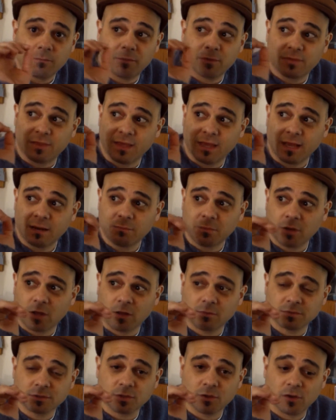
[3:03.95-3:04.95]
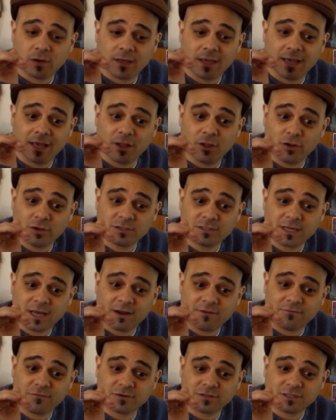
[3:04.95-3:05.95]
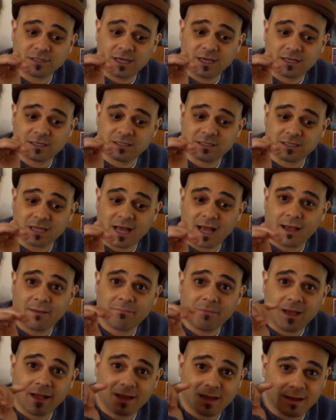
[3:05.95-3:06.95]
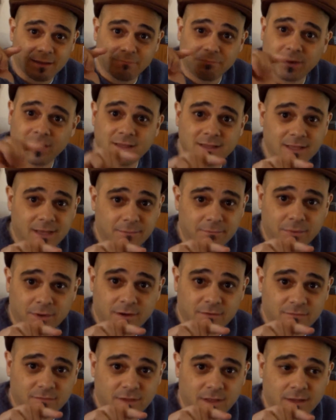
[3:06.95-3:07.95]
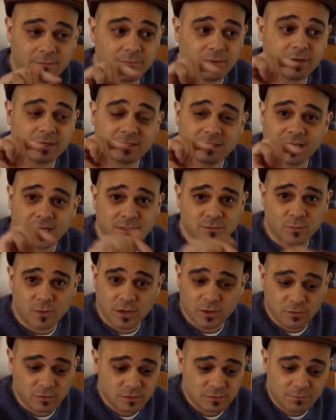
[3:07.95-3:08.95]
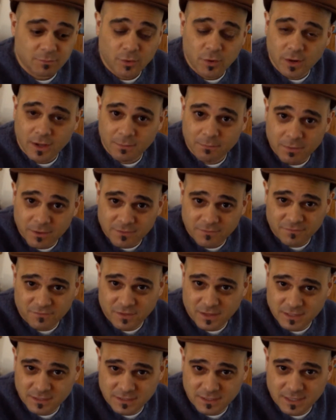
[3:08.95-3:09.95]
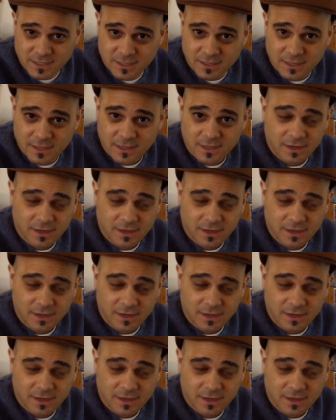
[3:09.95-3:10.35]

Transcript: But the animal comes along, it looks at it for a second, says, I'm not going to bite that butterfly because that's one of those monarch butterflies there.